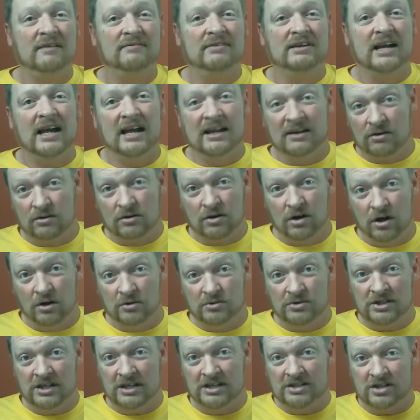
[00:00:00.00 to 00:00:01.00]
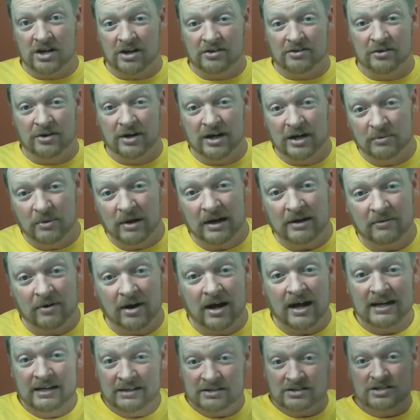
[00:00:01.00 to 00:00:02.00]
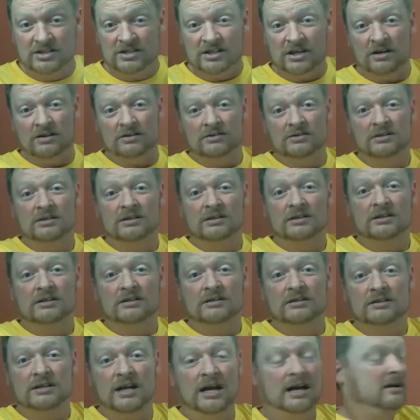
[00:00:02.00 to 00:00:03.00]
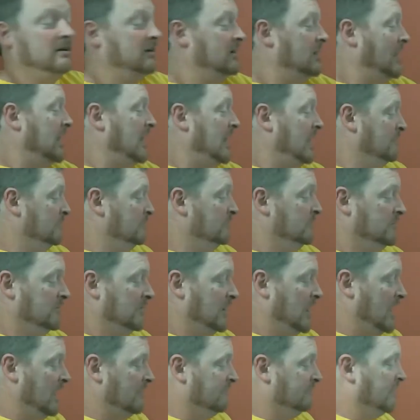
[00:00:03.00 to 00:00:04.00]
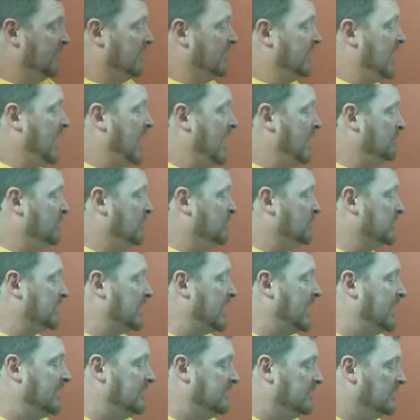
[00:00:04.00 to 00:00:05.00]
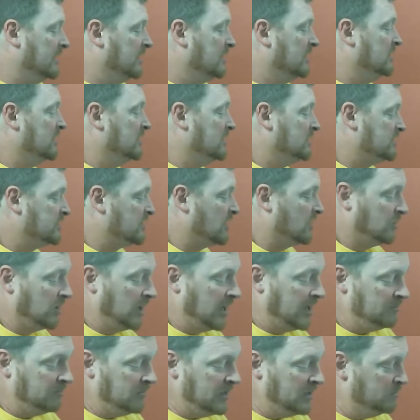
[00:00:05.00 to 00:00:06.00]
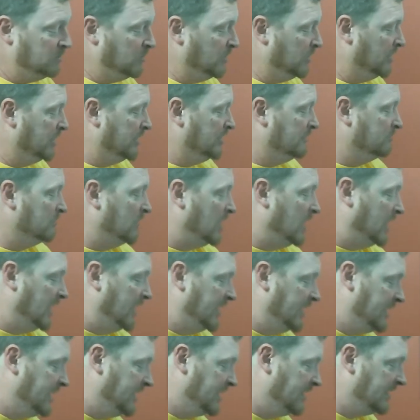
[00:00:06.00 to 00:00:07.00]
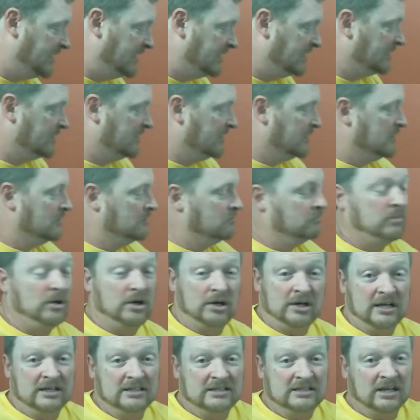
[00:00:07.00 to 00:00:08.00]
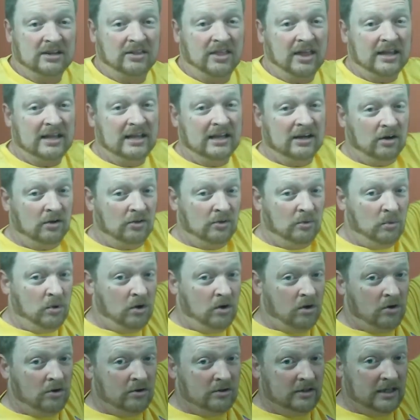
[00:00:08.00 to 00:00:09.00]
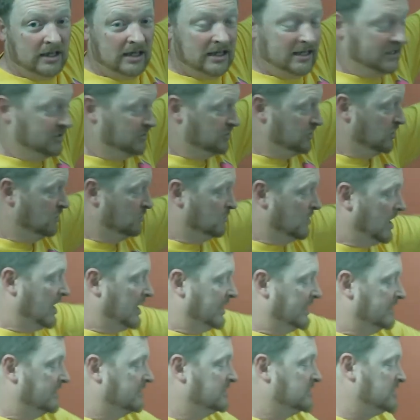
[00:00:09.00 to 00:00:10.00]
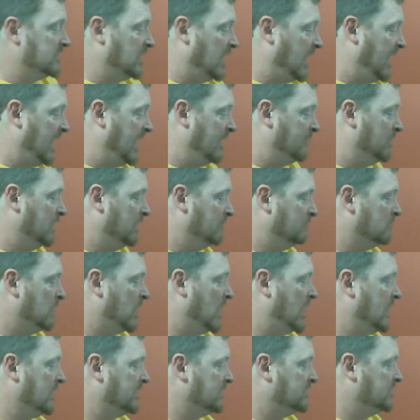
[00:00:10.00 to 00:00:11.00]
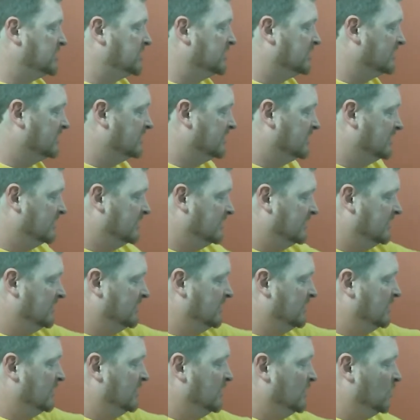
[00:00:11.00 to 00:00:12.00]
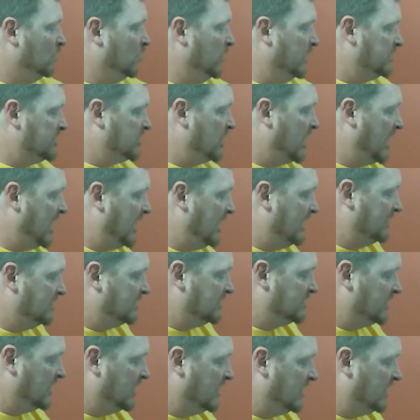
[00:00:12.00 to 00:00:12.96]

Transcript: and 8 are close to each other anyway, right? So, yeah, I'm very happy with that. So let me put my book until they get on the wall into my slab box, which has.